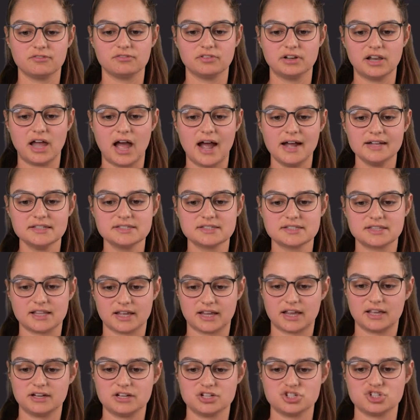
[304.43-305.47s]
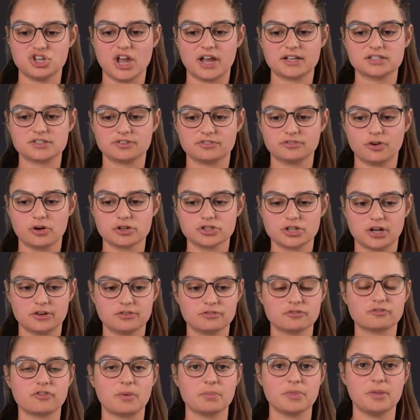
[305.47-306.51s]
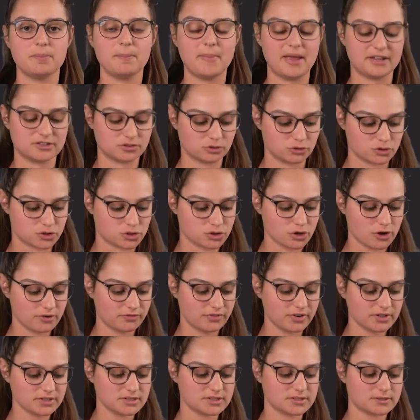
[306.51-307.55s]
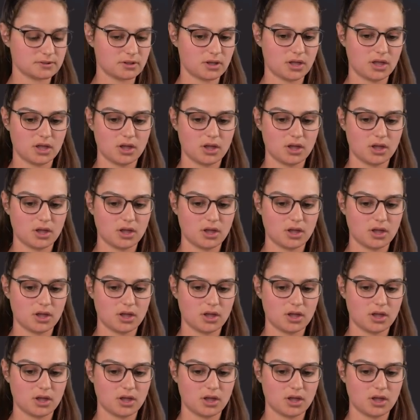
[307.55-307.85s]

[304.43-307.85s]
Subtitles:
of light that can eject a photon from the metal surface?